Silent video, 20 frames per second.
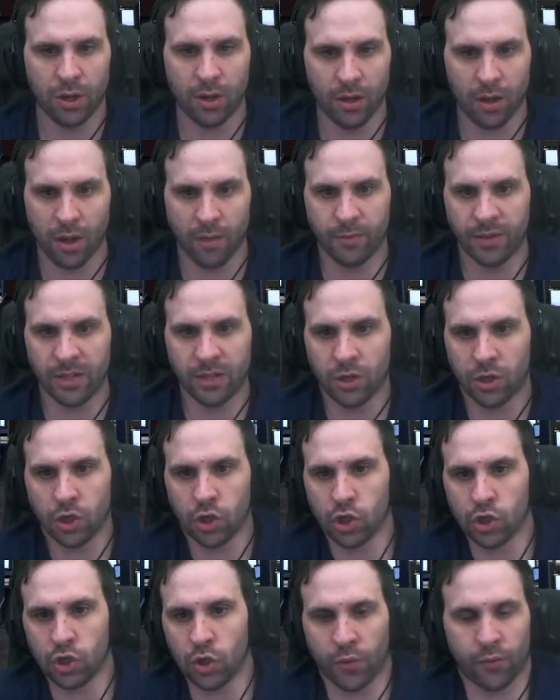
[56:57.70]
I mean,
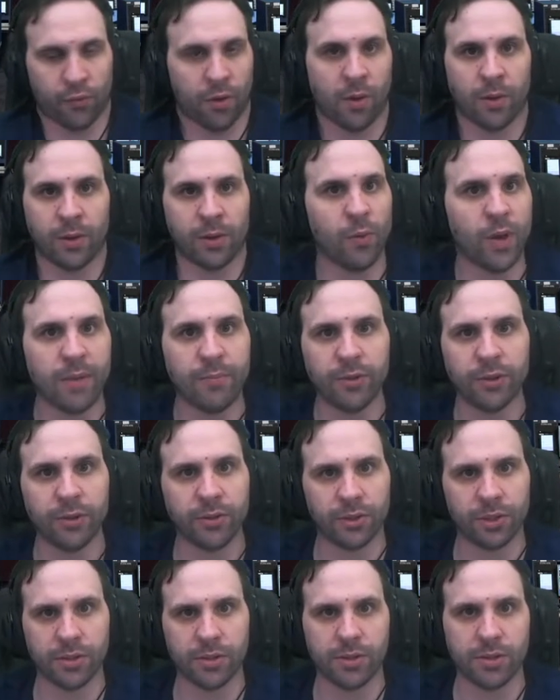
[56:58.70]
you, you're throwing away
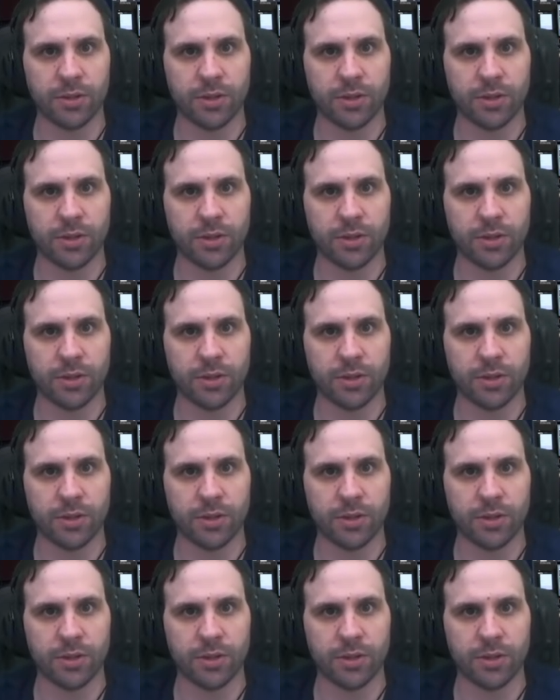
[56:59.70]
boosters.